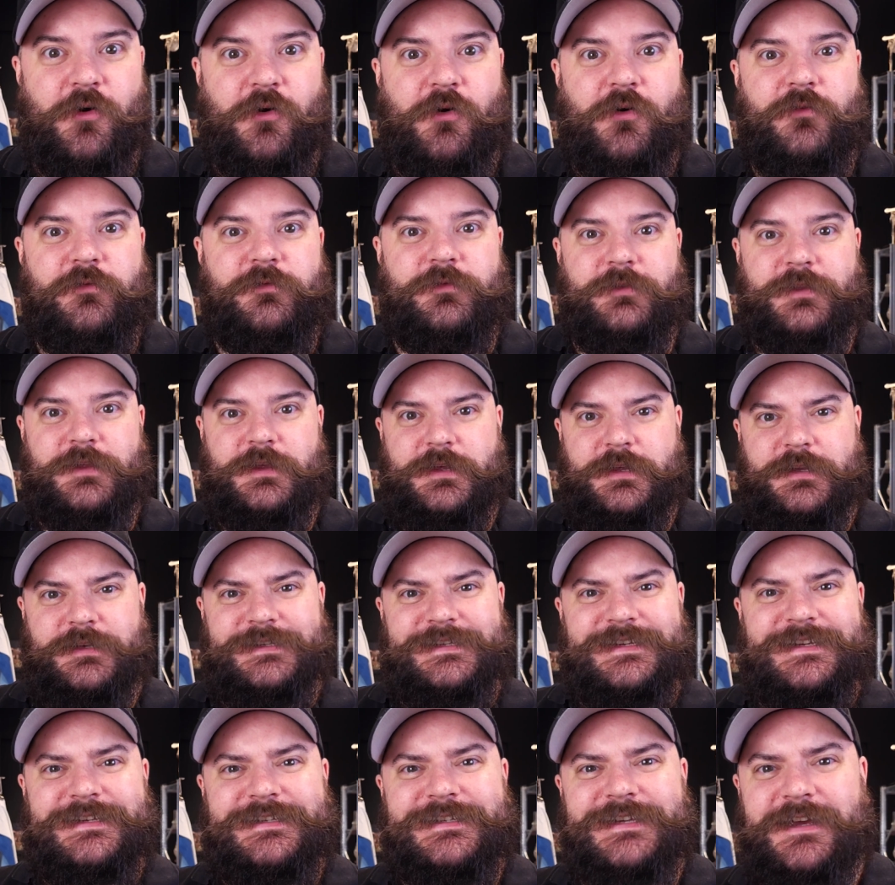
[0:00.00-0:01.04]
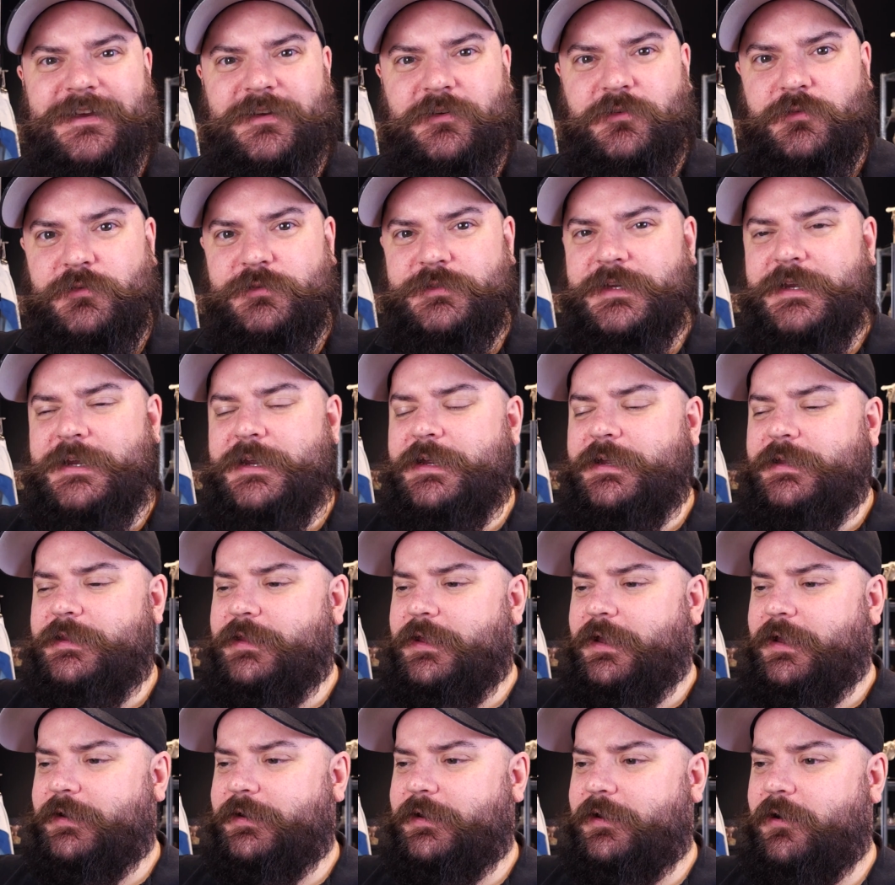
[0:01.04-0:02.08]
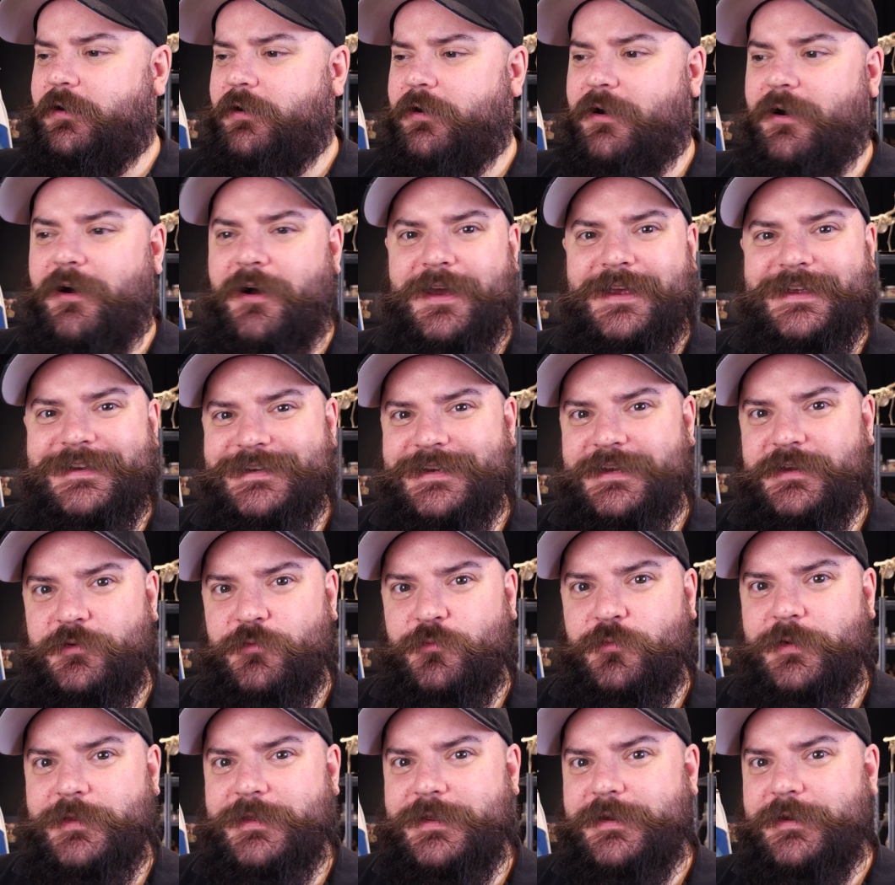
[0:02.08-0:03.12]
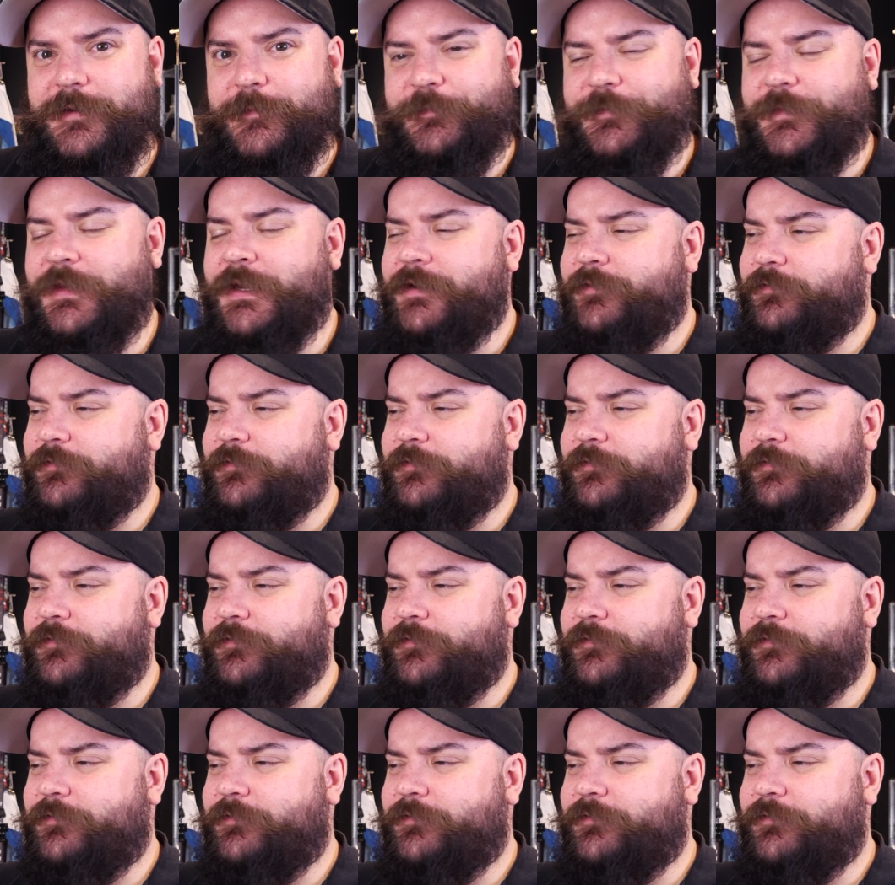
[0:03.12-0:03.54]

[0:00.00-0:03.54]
of the details that are hiding within.